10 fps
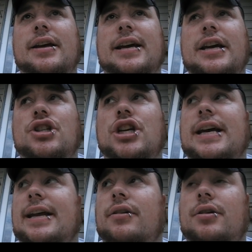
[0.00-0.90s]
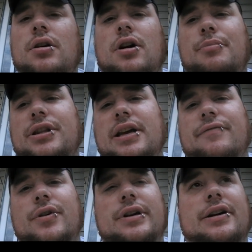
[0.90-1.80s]
HN. I'll put the
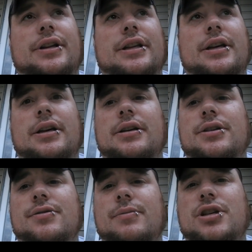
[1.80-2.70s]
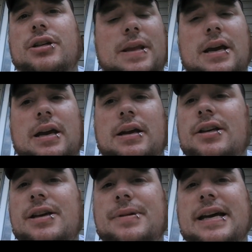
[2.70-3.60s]
info down in the description and
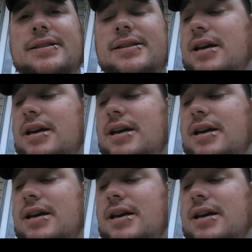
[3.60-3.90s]
keep the guesses